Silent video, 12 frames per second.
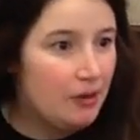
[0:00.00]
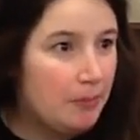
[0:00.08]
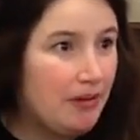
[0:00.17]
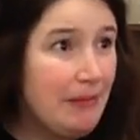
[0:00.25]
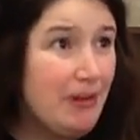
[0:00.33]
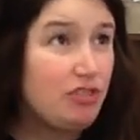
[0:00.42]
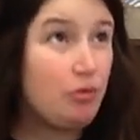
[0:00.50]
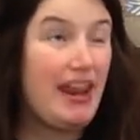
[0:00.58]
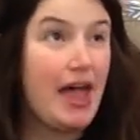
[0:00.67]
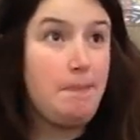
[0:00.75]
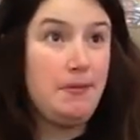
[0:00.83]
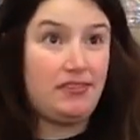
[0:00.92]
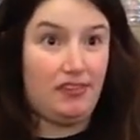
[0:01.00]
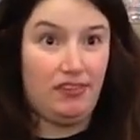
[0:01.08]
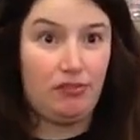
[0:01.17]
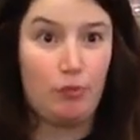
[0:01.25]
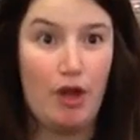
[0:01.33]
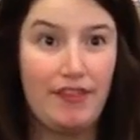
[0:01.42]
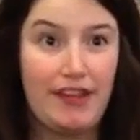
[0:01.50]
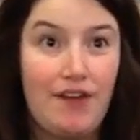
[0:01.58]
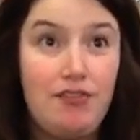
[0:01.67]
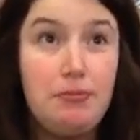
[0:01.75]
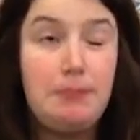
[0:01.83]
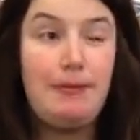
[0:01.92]
pretty much what happens is, while the
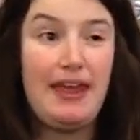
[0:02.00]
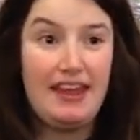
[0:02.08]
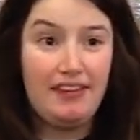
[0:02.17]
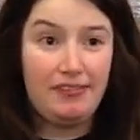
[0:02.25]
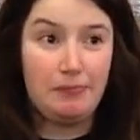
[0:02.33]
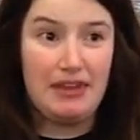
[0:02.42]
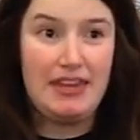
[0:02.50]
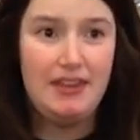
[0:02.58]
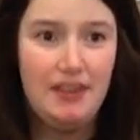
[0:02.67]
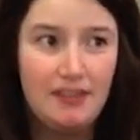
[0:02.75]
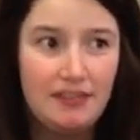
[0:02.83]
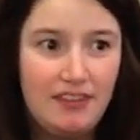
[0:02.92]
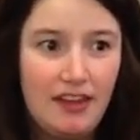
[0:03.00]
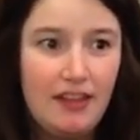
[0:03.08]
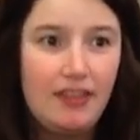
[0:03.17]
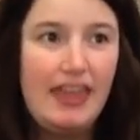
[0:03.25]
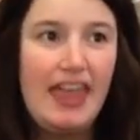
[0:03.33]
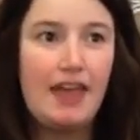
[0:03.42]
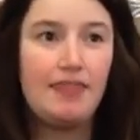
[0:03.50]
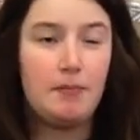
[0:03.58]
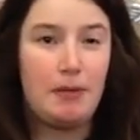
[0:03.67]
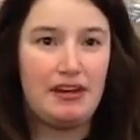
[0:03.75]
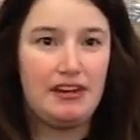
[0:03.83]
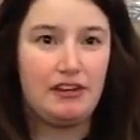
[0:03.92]
government pays me to hand the
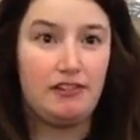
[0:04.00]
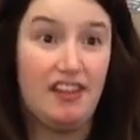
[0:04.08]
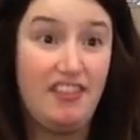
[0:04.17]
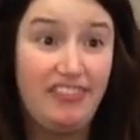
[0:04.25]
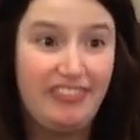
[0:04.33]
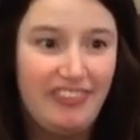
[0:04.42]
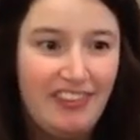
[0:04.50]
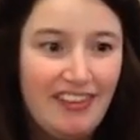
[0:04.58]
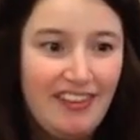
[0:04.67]
money to Chris,